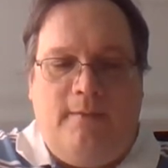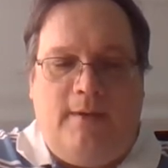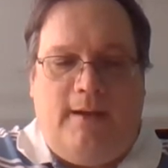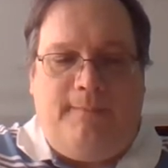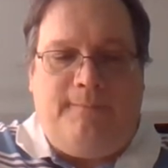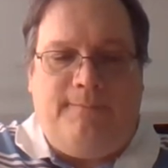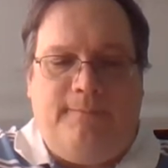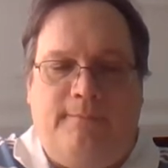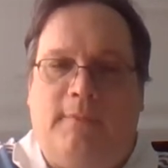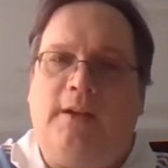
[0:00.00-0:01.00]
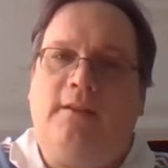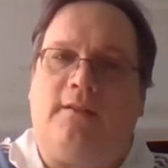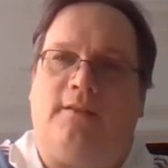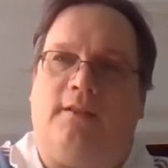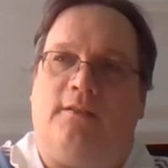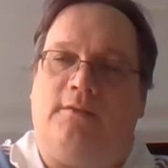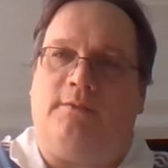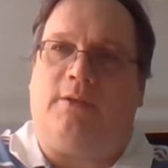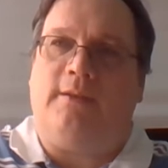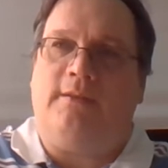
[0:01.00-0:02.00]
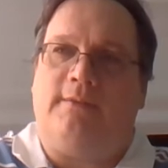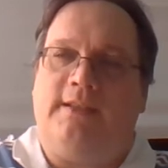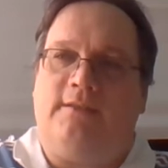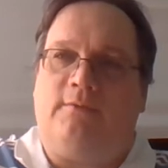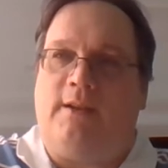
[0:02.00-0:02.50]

Munger, though, and probably the reason